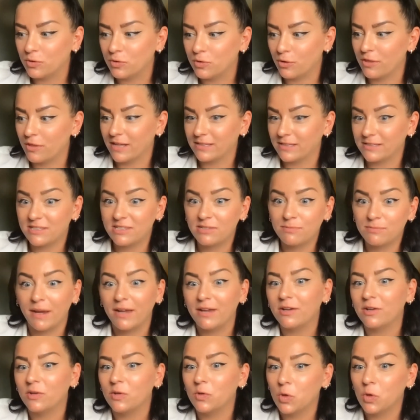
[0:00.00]
or that
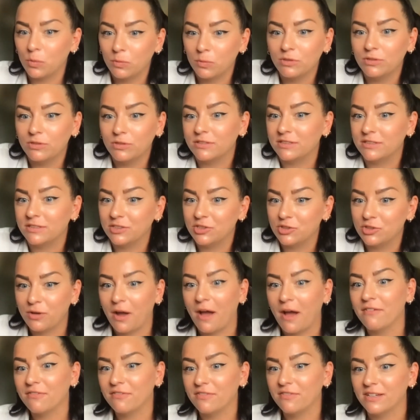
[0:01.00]
spike in normal looking
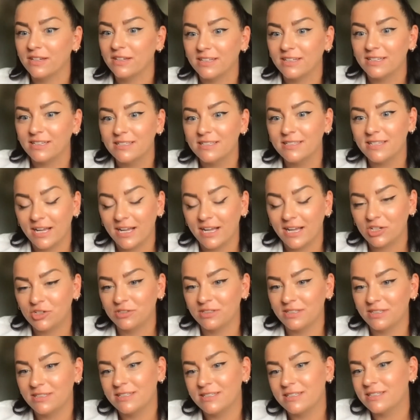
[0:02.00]
traffic is
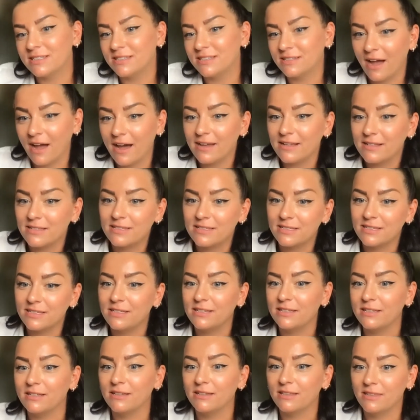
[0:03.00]
actually
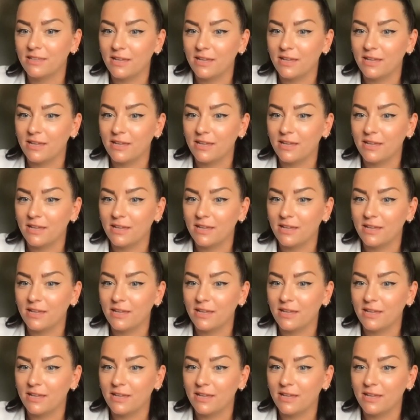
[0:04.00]
disguising